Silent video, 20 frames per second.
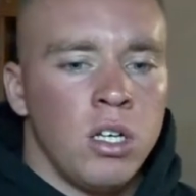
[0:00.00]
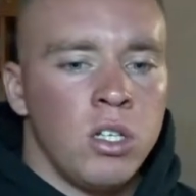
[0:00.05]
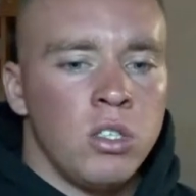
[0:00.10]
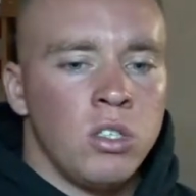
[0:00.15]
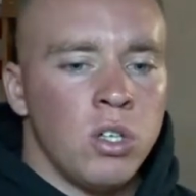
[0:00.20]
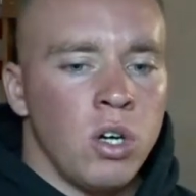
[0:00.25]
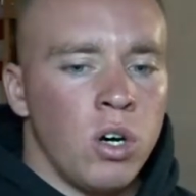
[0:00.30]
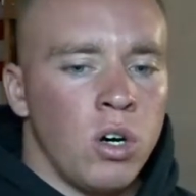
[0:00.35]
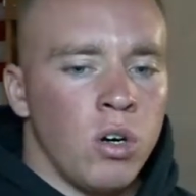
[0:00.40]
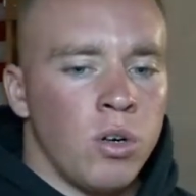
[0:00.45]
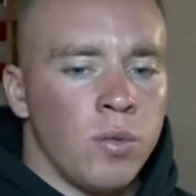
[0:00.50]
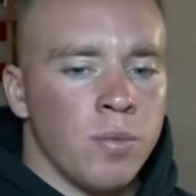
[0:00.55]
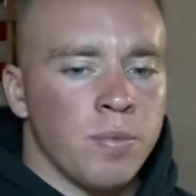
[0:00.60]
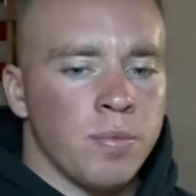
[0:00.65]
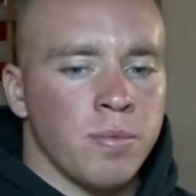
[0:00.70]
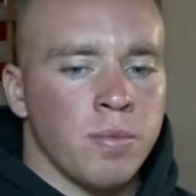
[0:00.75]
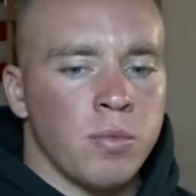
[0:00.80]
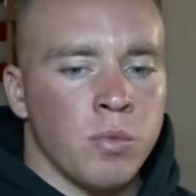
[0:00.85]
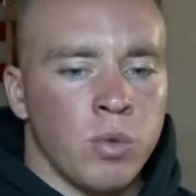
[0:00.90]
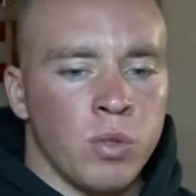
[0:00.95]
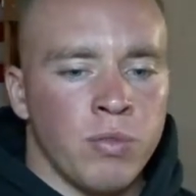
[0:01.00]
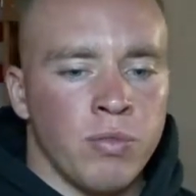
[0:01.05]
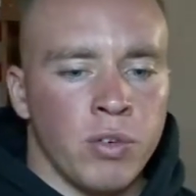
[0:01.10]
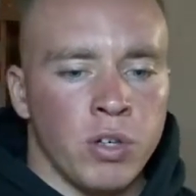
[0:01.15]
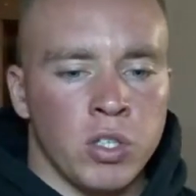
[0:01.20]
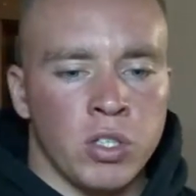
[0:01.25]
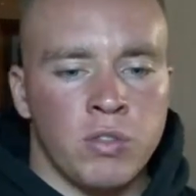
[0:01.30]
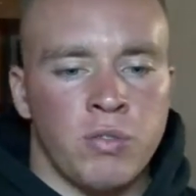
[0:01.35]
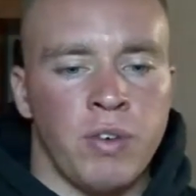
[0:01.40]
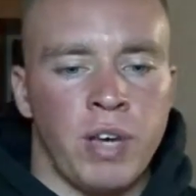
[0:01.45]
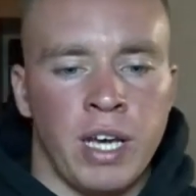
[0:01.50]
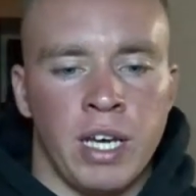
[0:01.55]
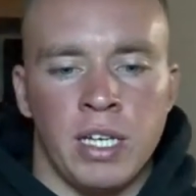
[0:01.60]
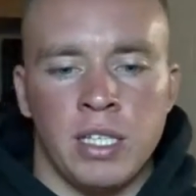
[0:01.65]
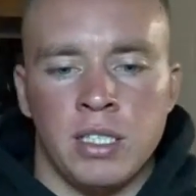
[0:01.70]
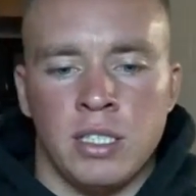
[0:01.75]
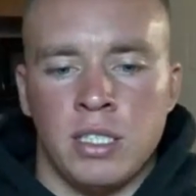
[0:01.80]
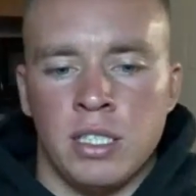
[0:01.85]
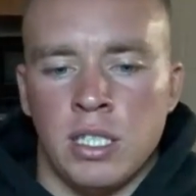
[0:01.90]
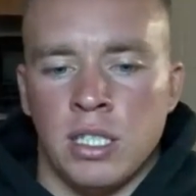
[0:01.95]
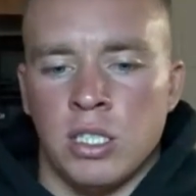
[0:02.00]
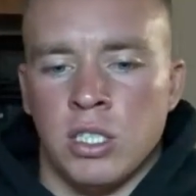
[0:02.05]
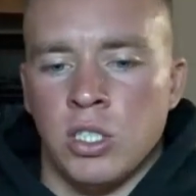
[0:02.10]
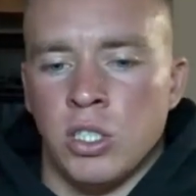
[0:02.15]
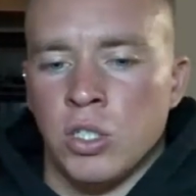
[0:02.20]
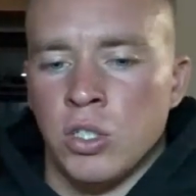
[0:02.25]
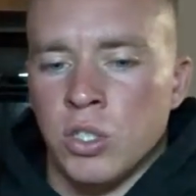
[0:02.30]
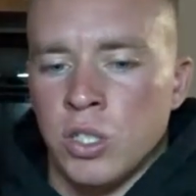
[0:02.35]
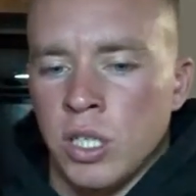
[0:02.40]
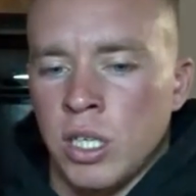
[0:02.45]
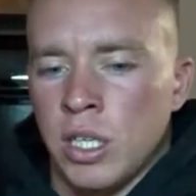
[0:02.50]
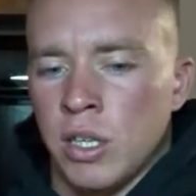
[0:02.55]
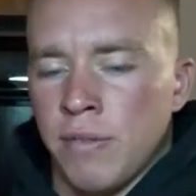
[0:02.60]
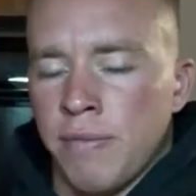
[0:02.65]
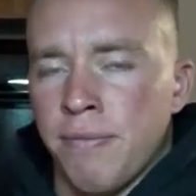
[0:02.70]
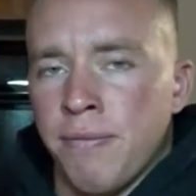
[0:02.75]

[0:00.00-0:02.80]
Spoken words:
So with first phase is usually